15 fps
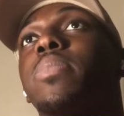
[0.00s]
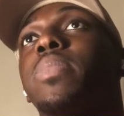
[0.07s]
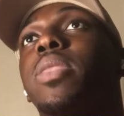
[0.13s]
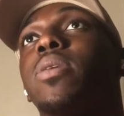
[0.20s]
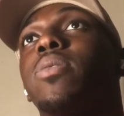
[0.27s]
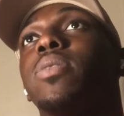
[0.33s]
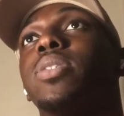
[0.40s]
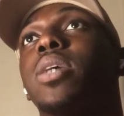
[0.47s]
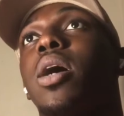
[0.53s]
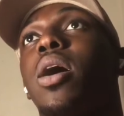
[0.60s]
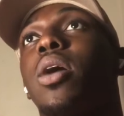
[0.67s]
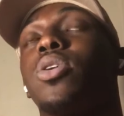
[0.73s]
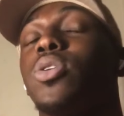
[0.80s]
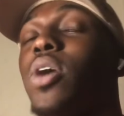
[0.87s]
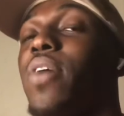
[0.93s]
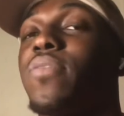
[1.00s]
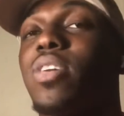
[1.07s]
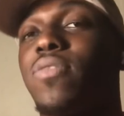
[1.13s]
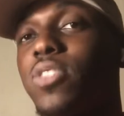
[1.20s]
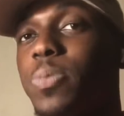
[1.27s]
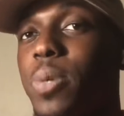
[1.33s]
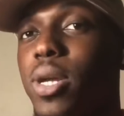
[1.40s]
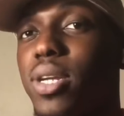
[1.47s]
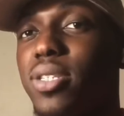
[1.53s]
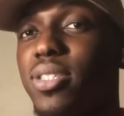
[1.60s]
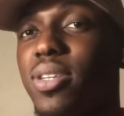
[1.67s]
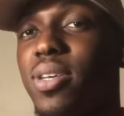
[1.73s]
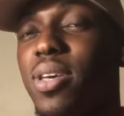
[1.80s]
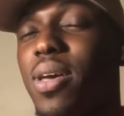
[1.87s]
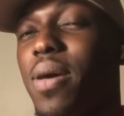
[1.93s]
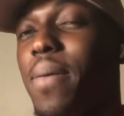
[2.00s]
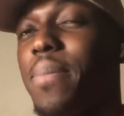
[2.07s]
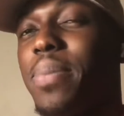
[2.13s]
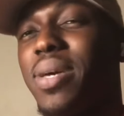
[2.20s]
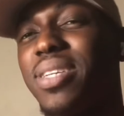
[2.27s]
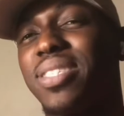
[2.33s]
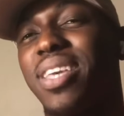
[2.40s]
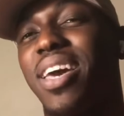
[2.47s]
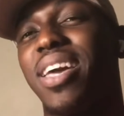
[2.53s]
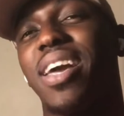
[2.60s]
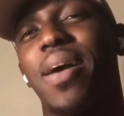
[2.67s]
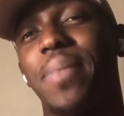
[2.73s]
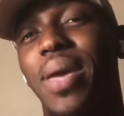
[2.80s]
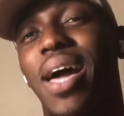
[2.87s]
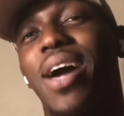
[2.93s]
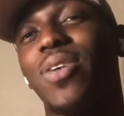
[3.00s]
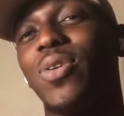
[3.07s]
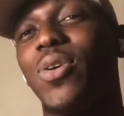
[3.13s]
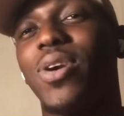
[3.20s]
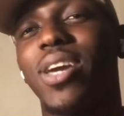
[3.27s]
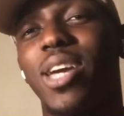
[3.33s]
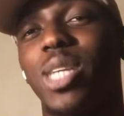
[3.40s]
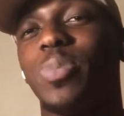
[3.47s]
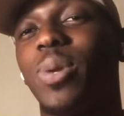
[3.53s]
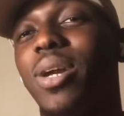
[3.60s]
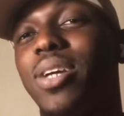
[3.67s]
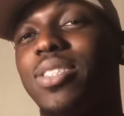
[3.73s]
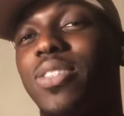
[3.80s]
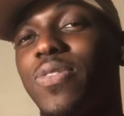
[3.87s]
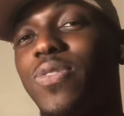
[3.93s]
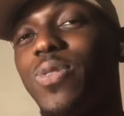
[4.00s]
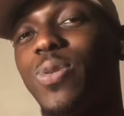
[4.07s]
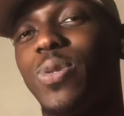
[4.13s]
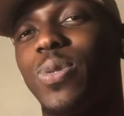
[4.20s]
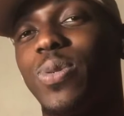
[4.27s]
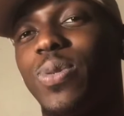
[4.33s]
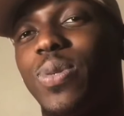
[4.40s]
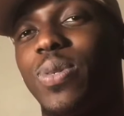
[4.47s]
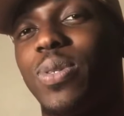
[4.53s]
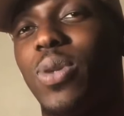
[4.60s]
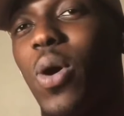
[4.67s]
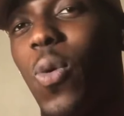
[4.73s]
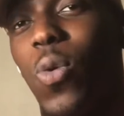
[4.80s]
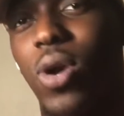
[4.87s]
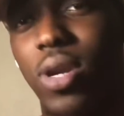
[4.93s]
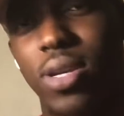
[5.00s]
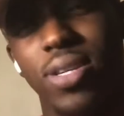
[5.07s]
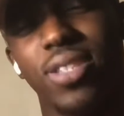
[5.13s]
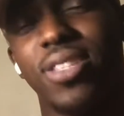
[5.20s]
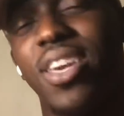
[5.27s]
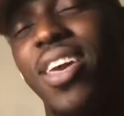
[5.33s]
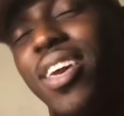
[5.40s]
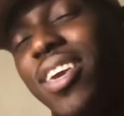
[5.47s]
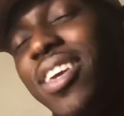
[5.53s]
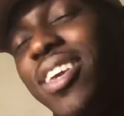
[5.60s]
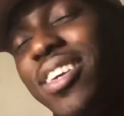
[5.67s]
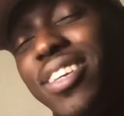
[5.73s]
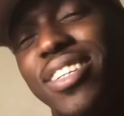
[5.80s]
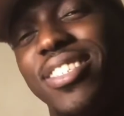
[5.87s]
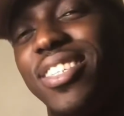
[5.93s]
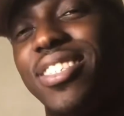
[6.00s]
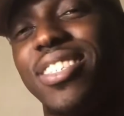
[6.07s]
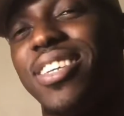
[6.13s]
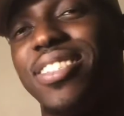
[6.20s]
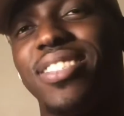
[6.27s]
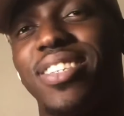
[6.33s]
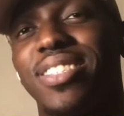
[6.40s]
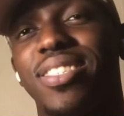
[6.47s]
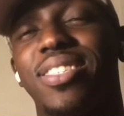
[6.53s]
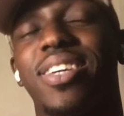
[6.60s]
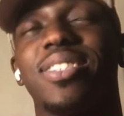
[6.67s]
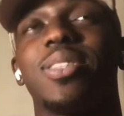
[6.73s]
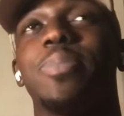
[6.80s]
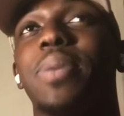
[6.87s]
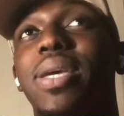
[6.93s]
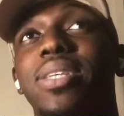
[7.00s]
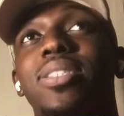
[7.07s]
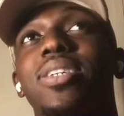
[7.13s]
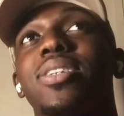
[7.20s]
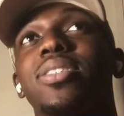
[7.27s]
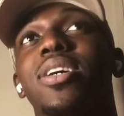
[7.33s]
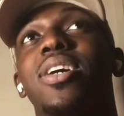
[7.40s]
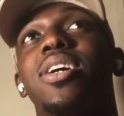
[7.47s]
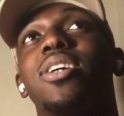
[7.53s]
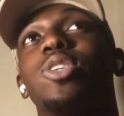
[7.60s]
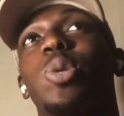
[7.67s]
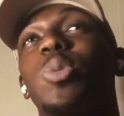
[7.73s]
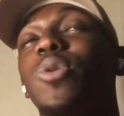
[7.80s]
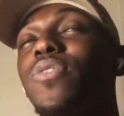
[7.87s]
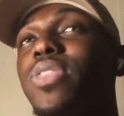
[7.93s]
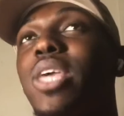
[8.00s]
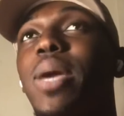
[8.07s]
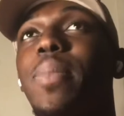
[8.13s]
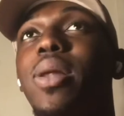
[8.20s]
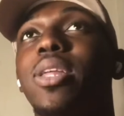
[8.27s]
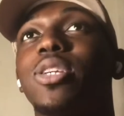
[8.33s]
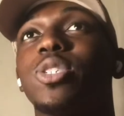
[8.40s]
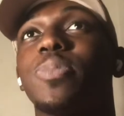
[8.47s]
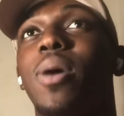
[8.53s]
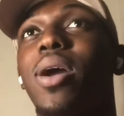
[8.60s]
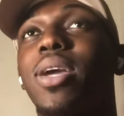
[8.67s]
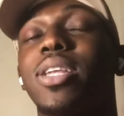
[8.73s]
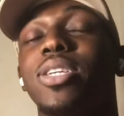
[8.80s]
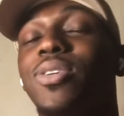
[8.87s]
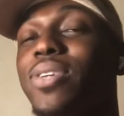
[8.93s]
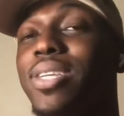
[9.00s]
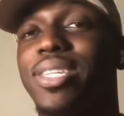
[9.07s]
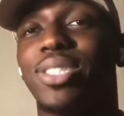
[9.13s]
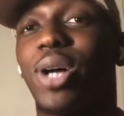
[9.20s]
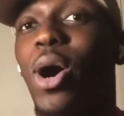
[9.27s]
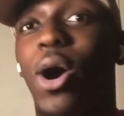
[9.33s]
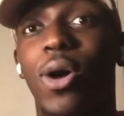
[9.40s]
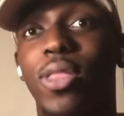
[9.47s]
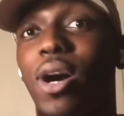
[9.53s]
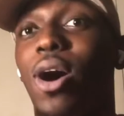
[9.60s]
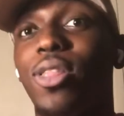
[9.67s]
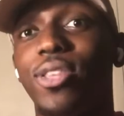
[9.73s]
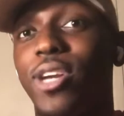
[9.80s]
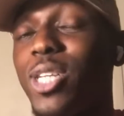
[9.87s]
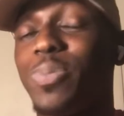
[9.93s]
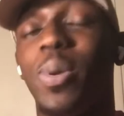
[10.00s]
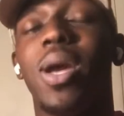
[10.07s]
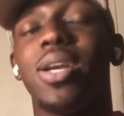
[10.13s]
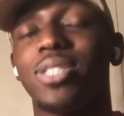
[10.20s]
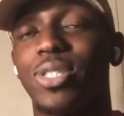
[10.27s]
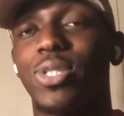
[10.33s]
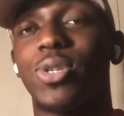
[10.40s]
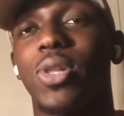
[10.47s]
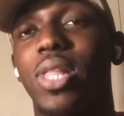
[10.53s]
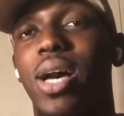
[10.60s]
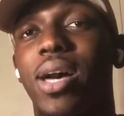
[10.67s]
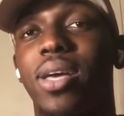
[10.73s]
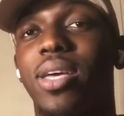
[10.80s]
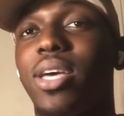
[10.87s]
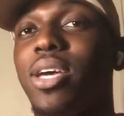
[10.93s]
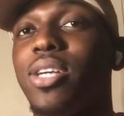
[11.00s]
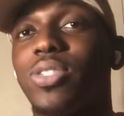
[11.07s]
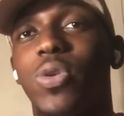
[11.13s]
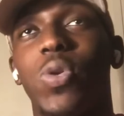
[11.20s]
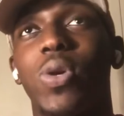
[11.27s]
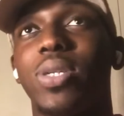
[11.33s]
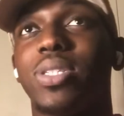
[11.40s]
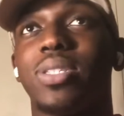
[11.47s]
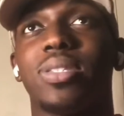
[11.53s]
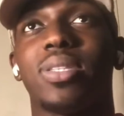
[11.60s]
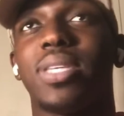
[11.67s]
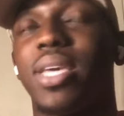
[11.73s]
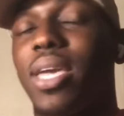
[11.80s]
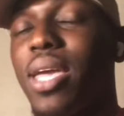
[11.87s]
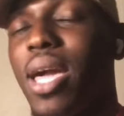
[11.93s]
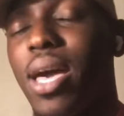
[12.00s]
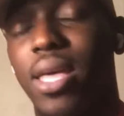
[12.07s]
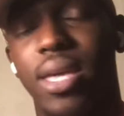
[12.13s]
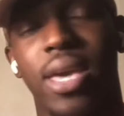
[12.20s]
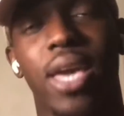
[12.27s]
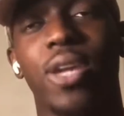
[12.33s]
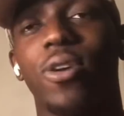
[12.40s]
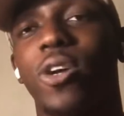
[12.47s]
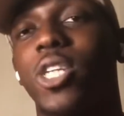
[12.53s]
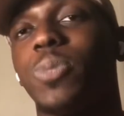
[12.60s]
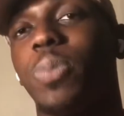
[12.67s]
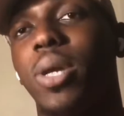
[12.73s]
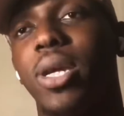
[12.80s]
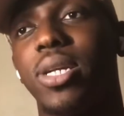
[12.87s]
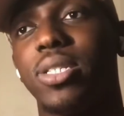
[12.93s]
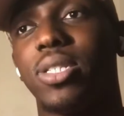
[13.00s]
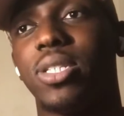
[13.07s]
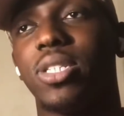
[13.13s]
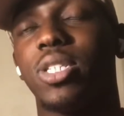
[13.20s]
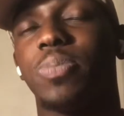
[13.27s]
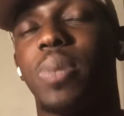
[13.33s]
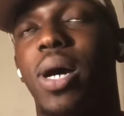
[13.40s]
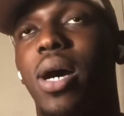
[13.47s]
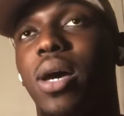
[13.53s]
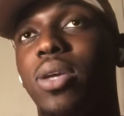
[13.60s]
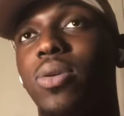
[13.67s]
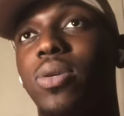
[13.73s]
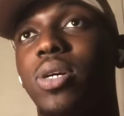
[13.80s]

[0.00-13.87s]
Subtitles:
it was like, oh, you don't have enough experience. But it's like, I mean, how you gonna get experience if you don't work? it just doesn't make sense. So if you think about digital marketing, it's all the experiences is online. So you could just gain your experience just by a